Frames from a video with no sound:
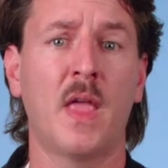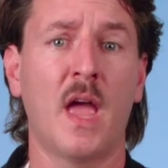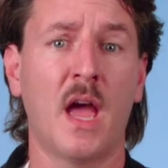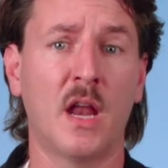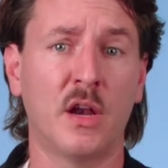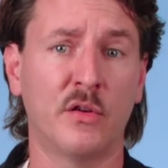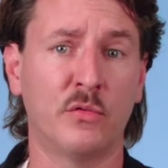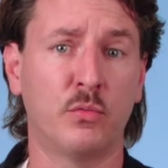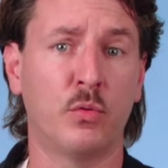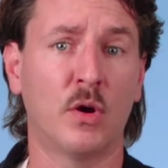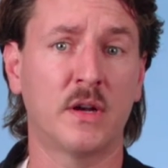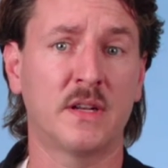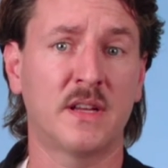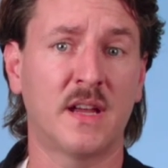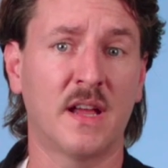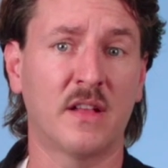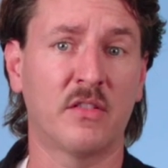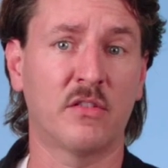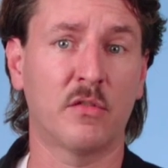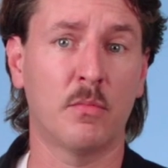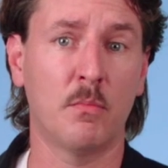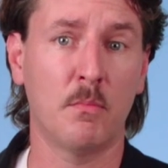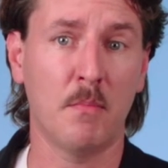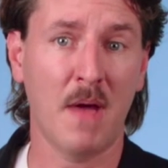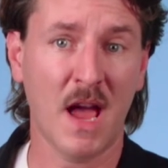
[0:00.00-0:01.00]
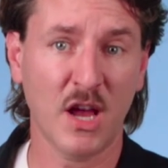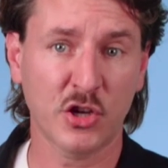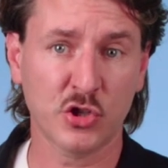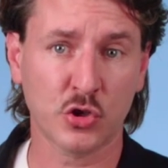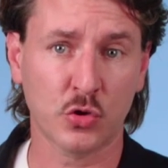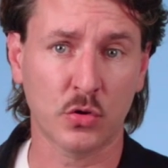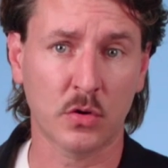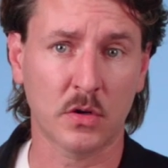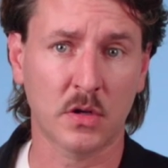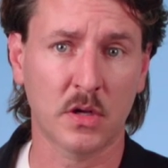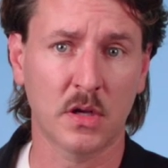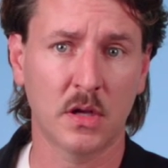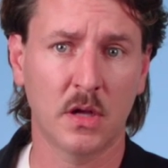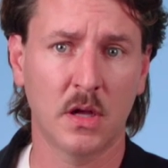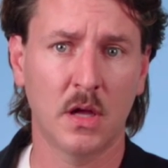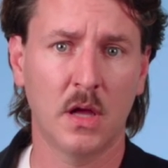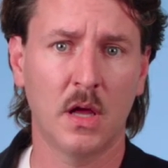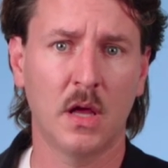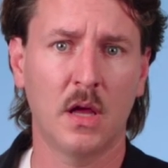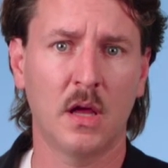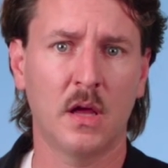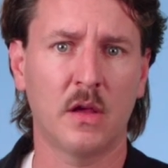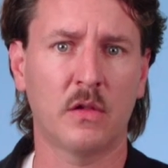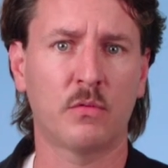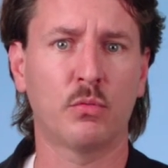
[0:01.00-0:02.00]
And if what gets measured
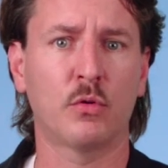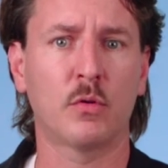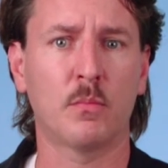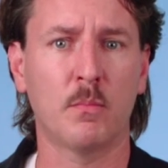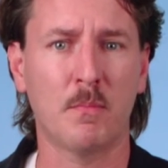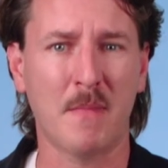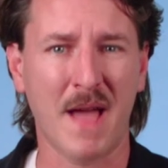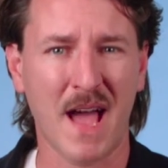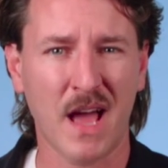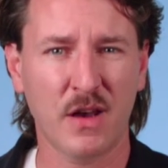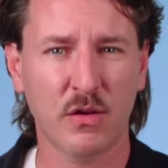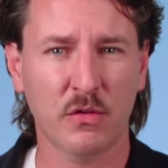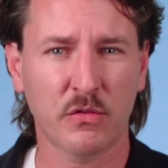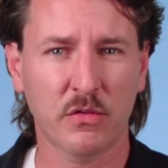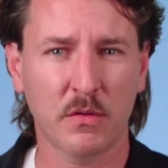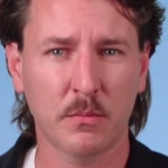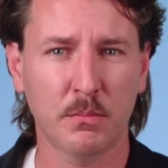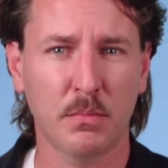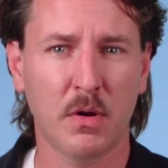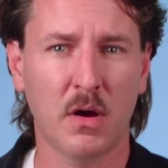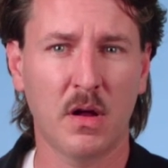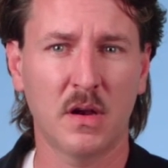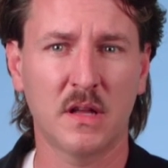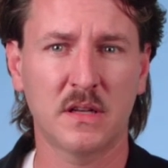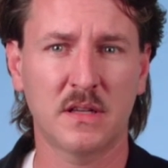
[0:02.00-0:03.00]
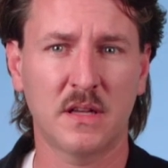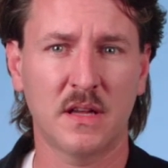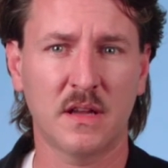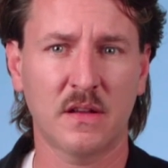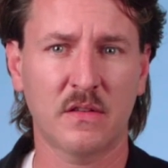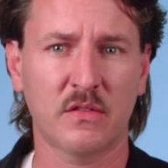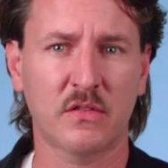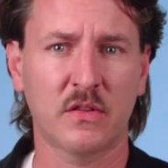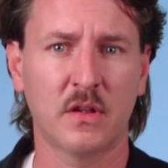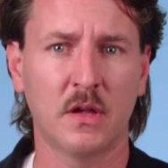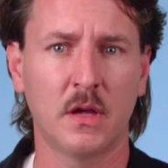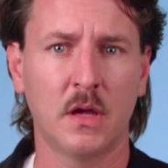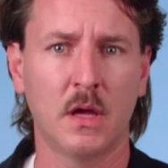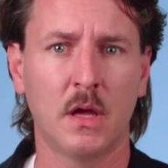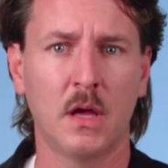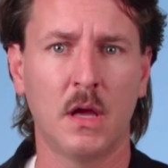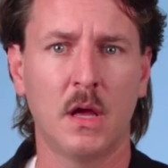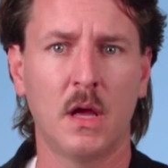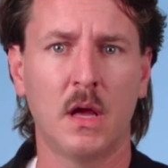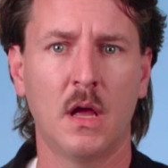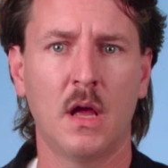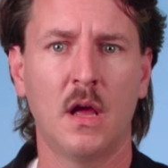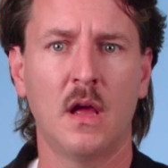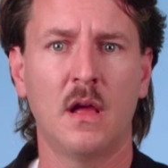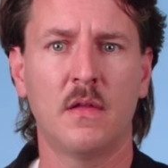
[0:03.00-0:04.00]
is what matters in politics,
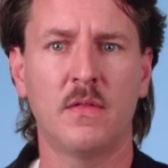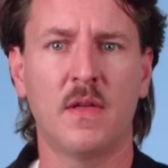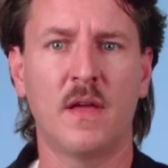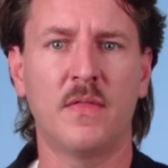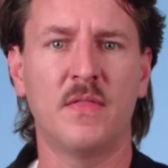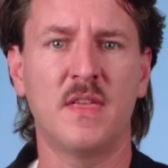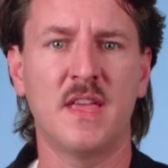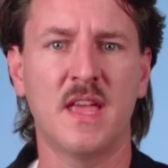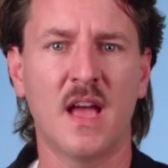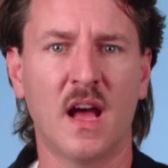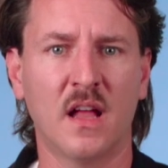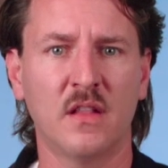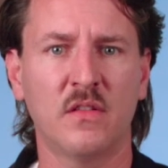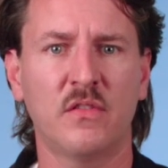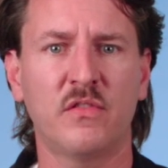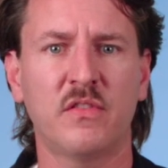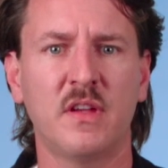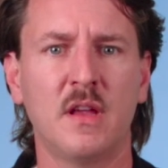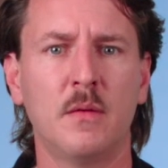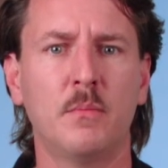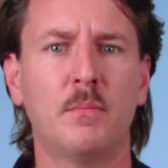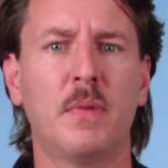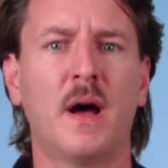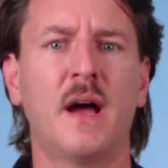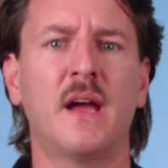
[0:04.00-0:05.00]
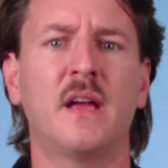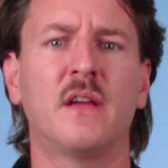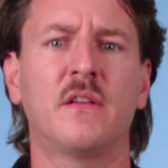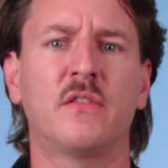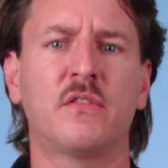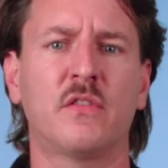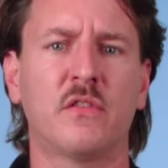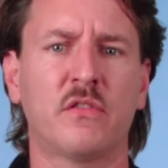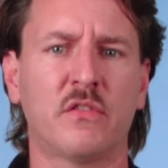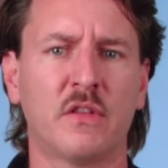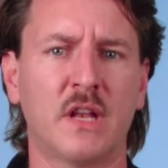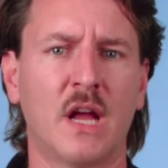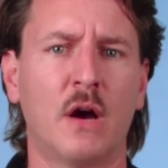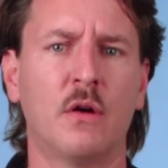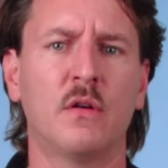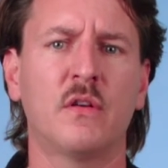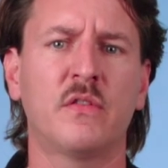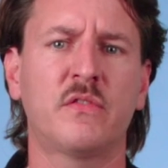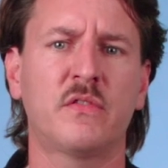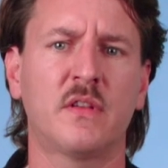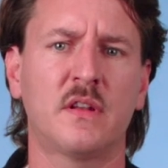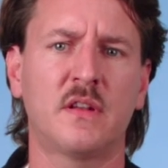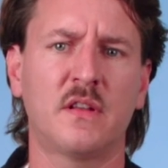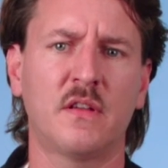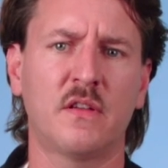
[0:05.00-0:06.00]
then the unseen biases in our
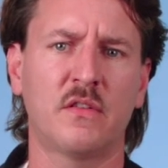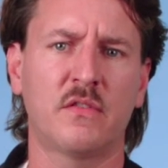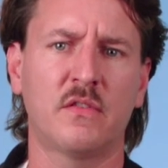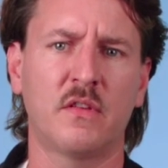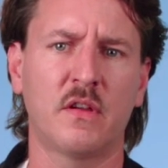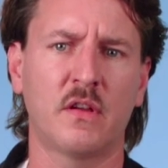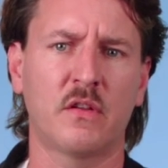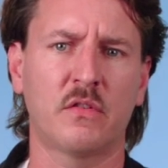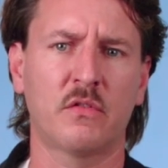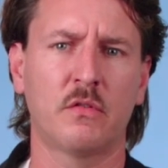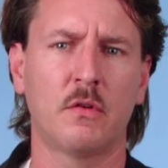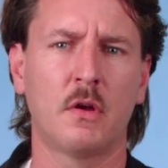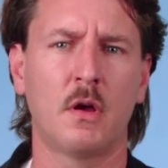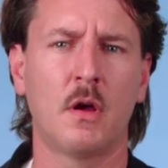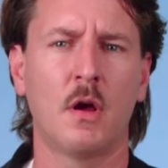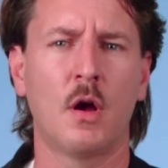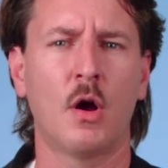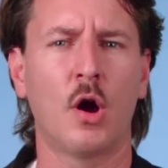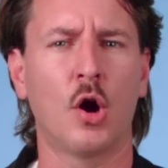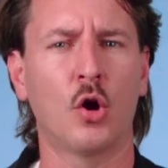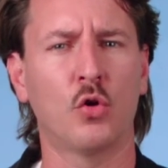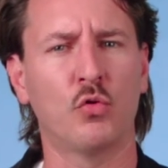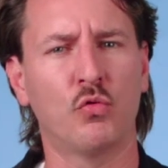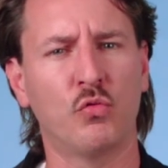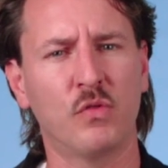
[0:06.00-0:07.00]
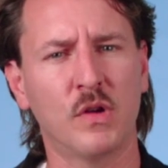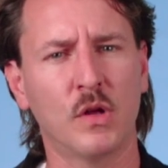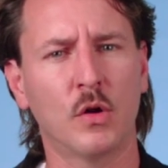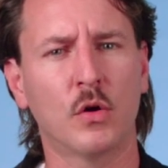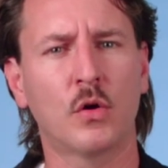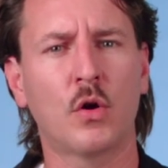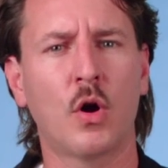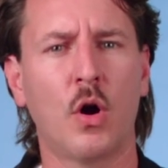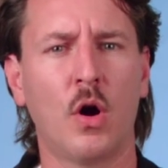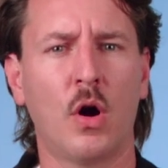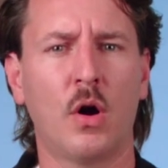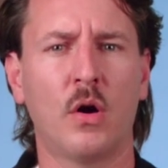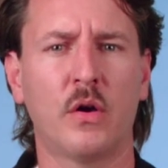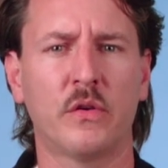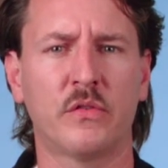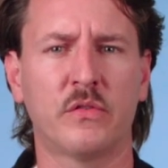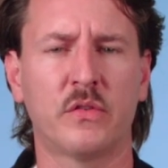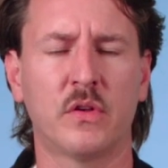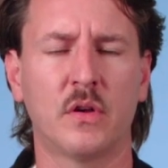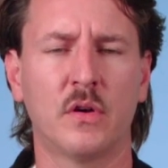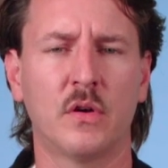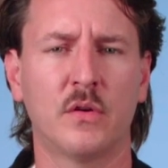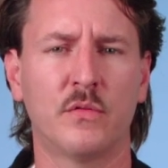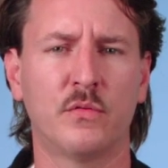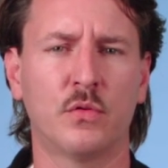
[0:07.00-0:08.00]
statistics are a real
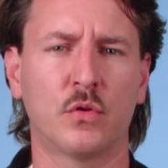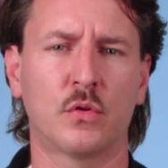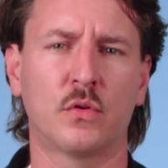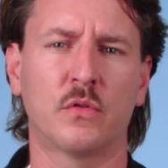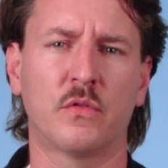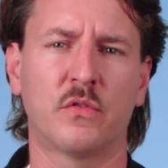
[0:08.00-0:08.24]
cause for